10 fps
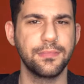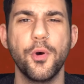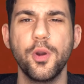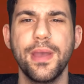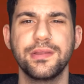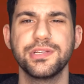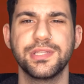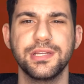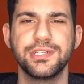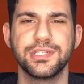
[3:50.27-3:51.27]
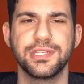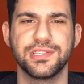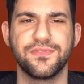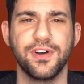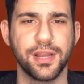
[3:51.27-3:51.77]
Motor Mantis then just
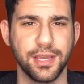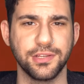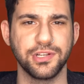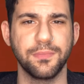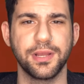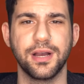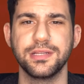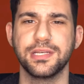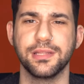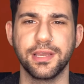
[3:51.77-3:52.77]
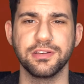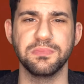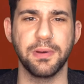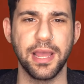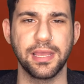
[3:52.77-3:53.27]
says fuck it, jumping onto Leo's
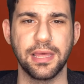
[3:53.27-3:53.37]
bike,